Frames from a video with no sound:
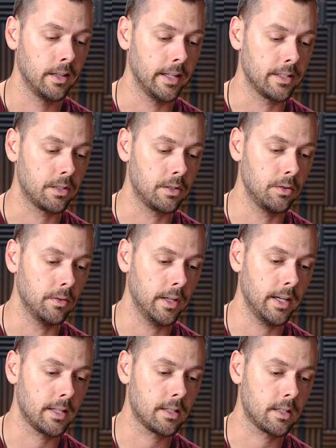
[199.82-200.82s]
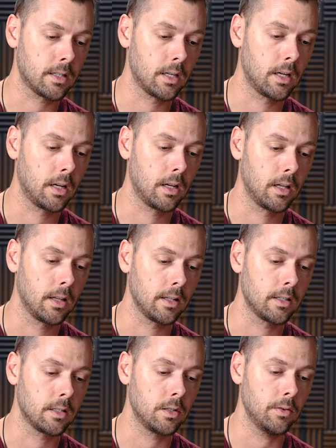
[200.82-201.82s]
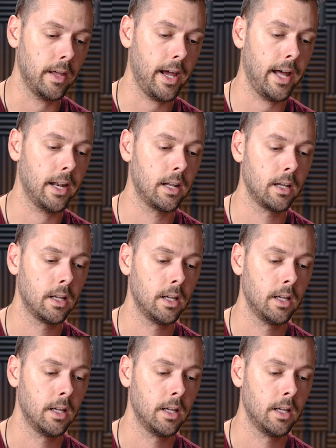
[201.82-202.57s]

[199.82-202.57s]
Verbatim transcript: let's do this, let's do that.